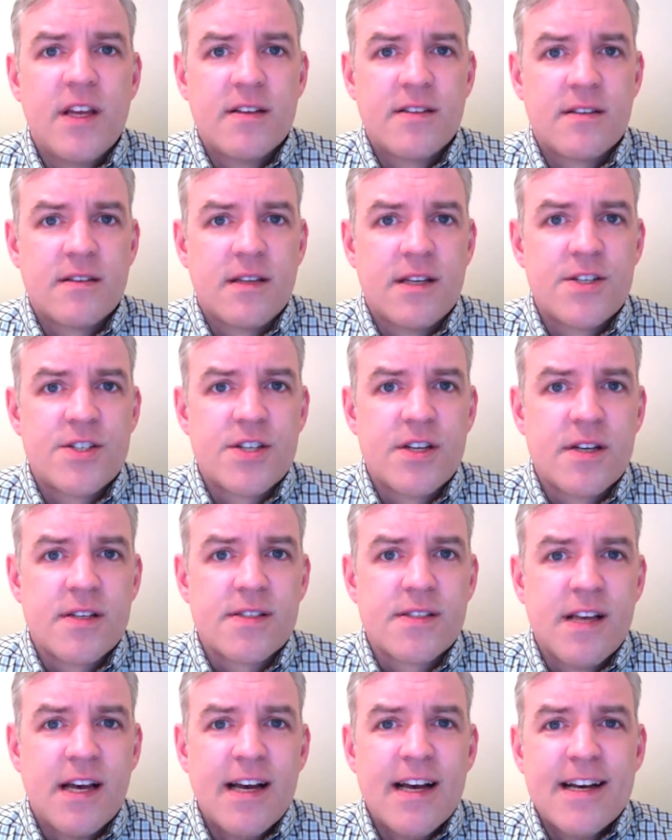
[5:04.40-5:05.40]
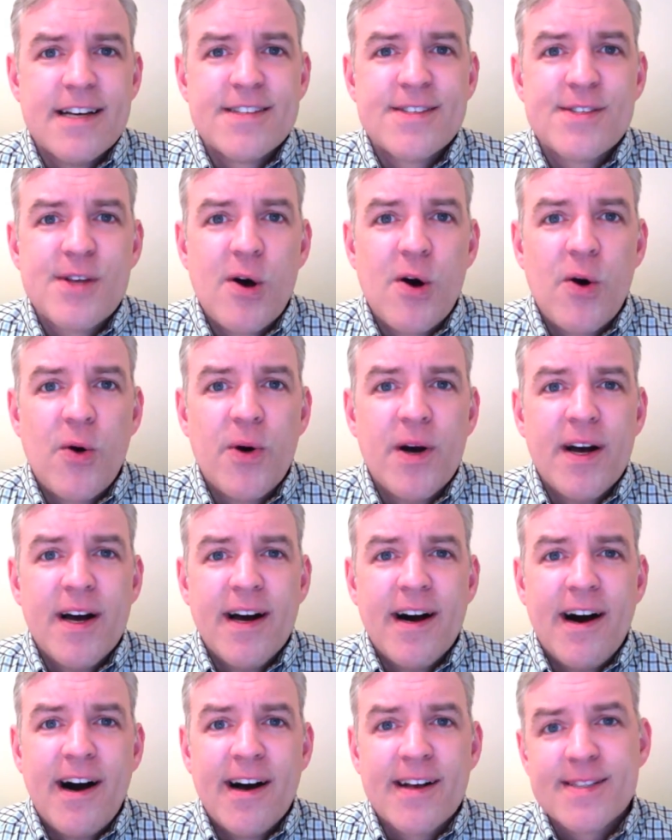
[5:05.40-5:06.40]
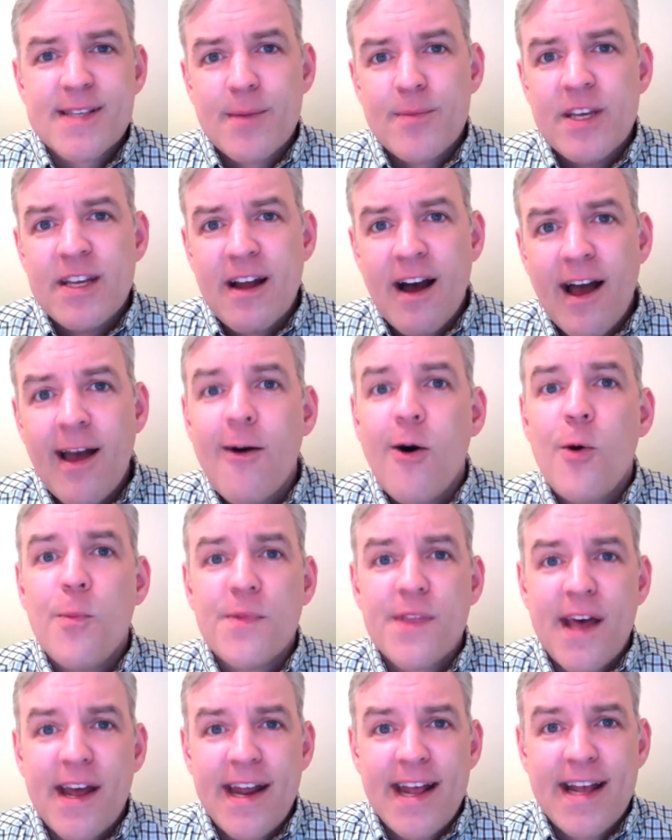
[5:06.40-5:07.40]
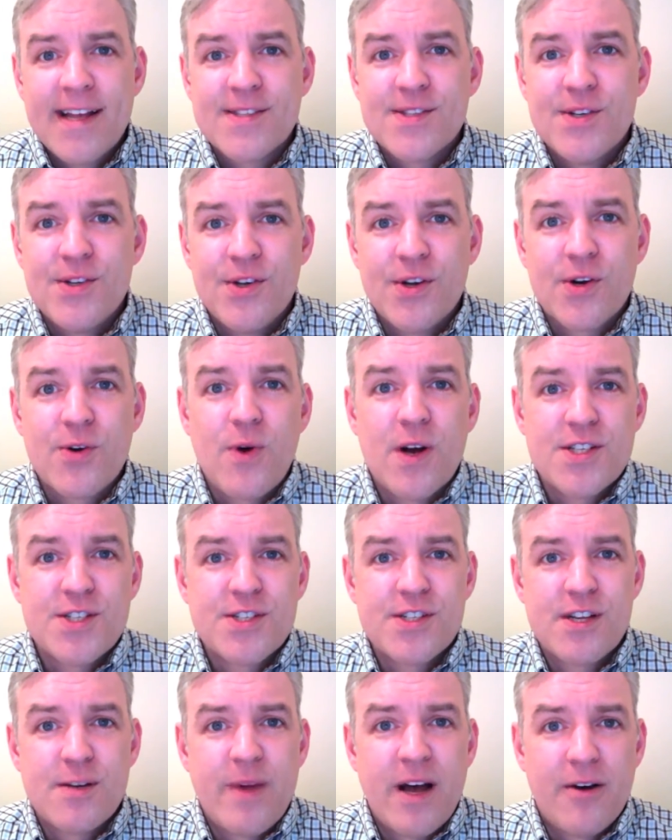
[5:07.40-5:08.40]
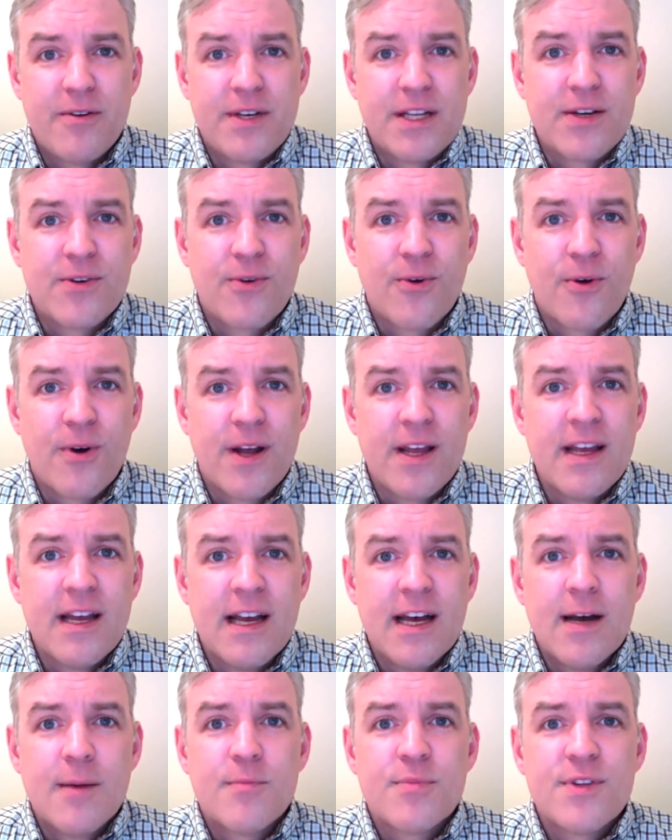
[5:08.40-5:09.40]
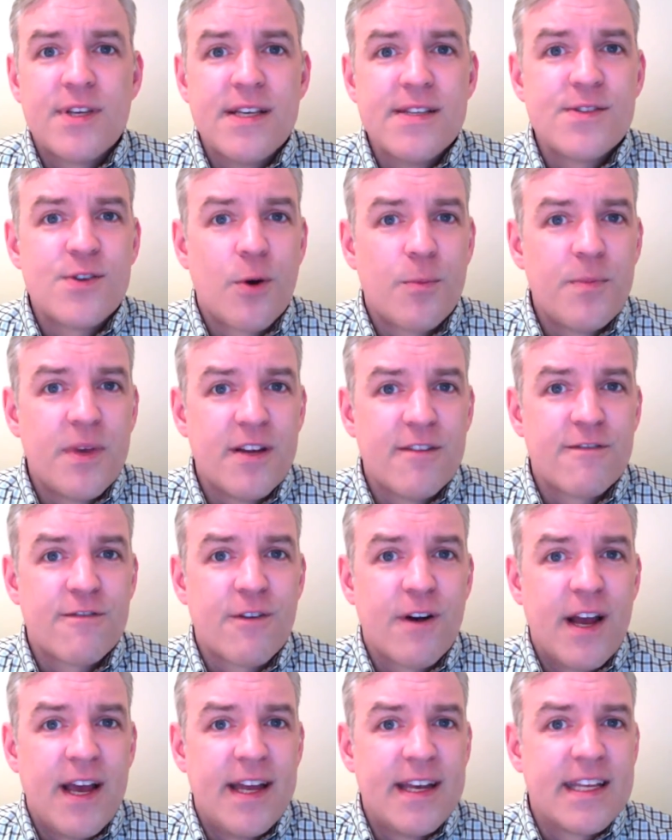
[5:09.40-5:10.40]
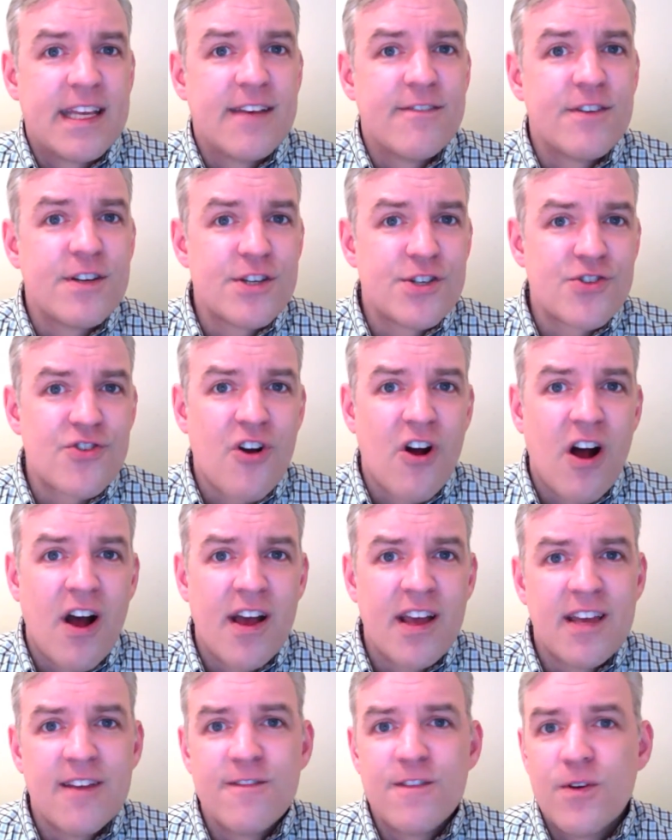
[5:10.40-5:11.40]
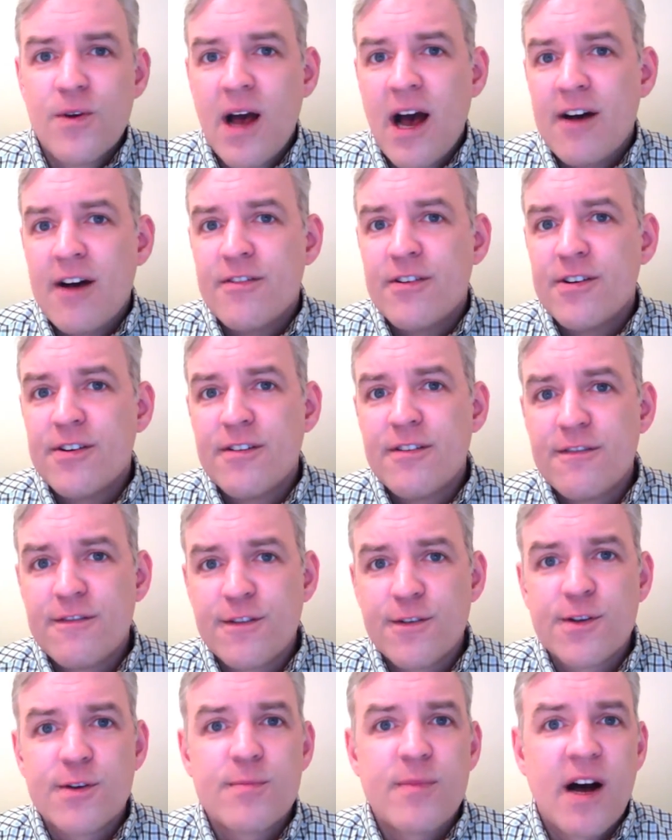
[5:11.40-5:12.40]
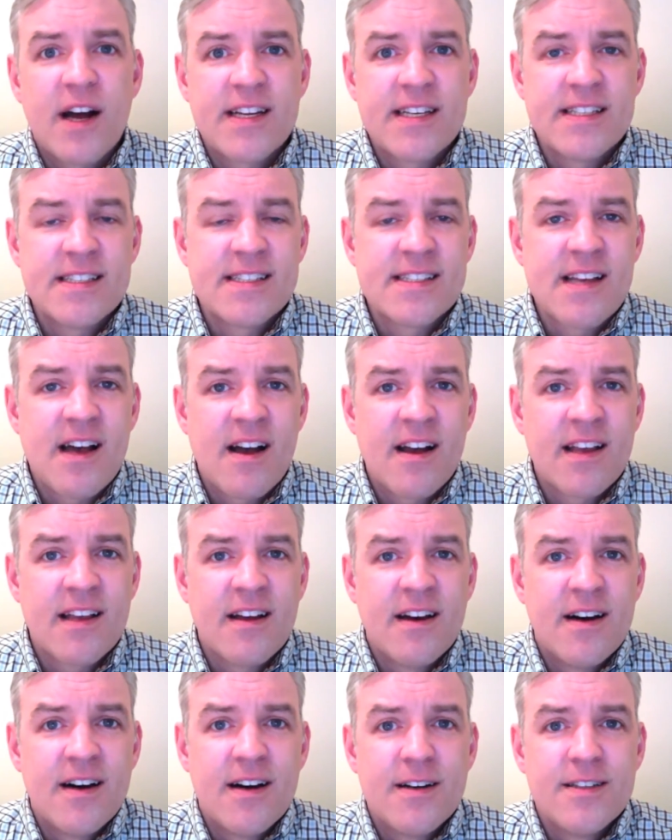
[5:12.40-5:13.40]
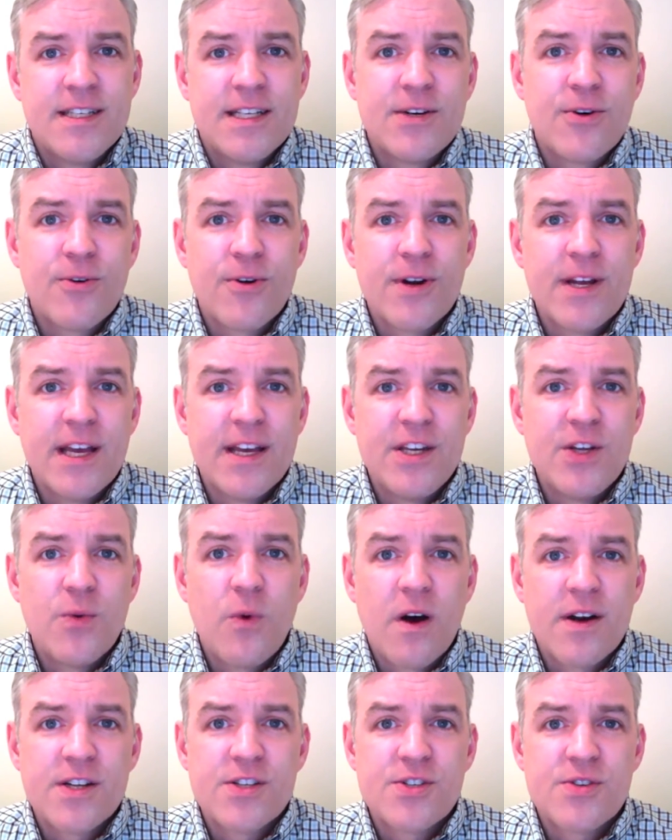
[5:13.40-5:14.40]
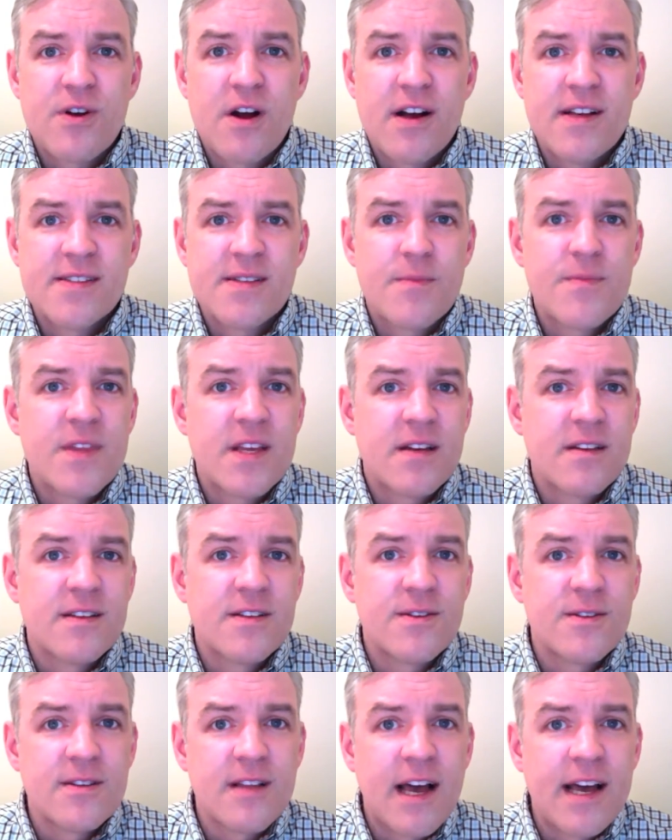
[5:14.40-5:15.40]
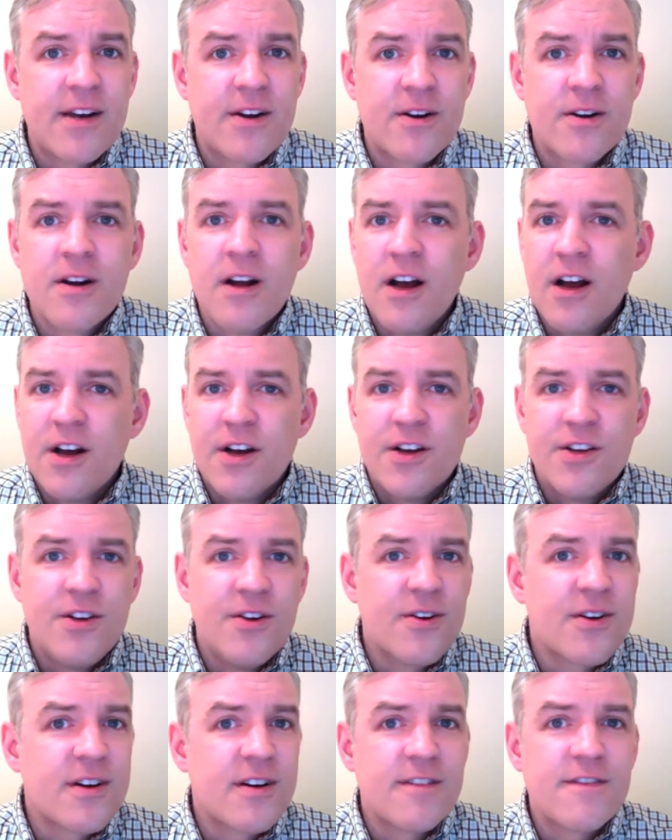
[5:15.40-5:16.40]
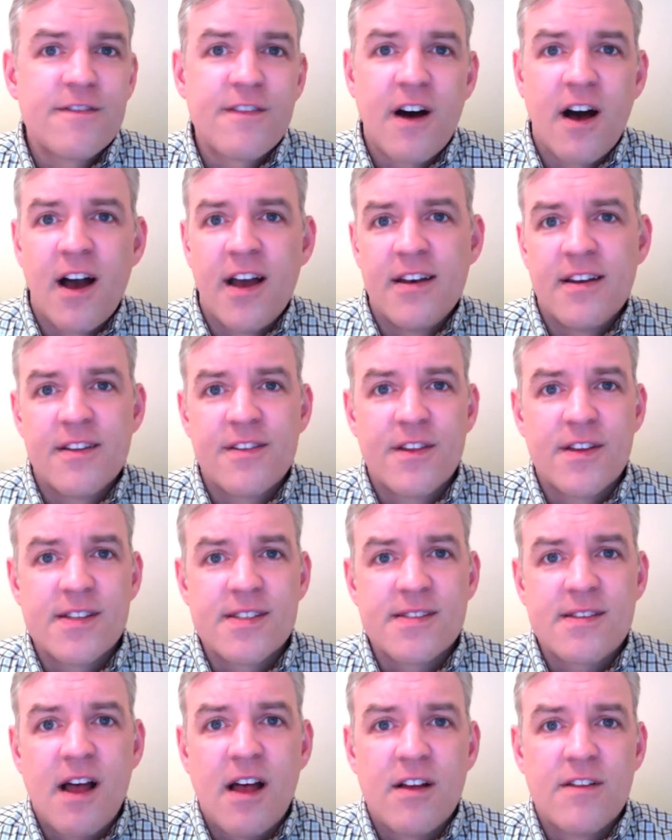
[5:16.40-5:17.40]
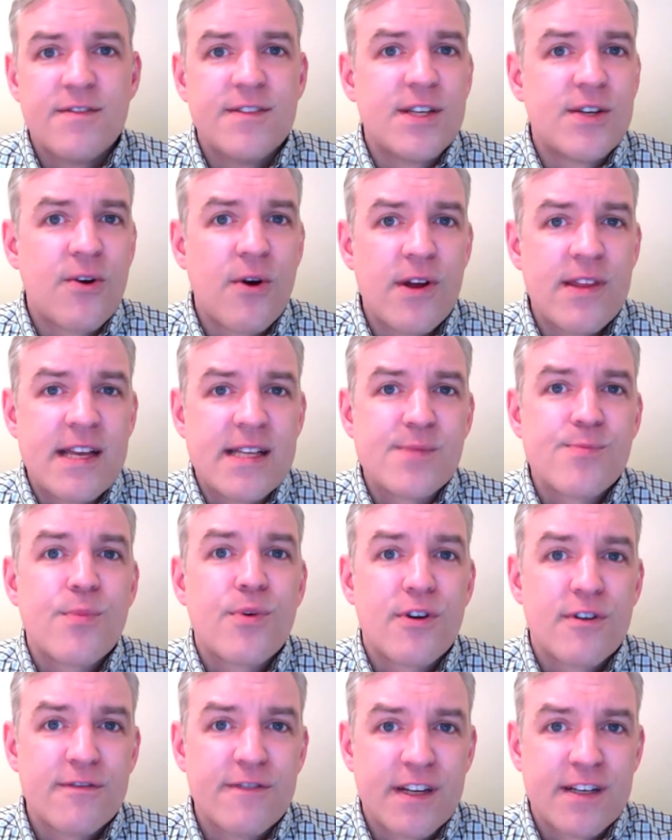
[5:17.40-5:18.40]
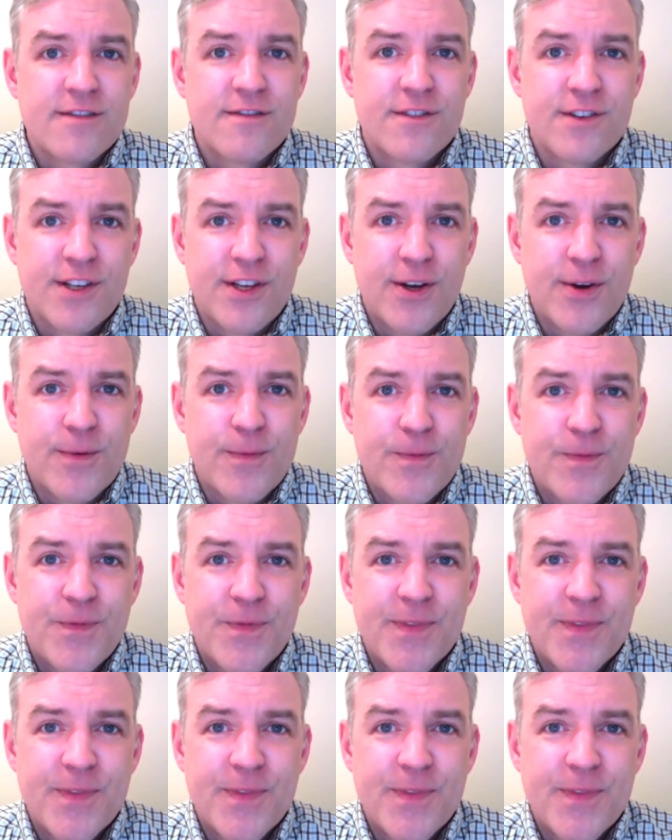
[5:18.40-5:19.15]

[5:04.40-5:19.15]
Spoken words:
and delicious. So Sabina, I hope that answered your question about nigori. please don't be afraid. Give it a try. If you have a fuller bodied nigori and you want to try something a little lighter, you're going to find the style of nigori that's perfect for you.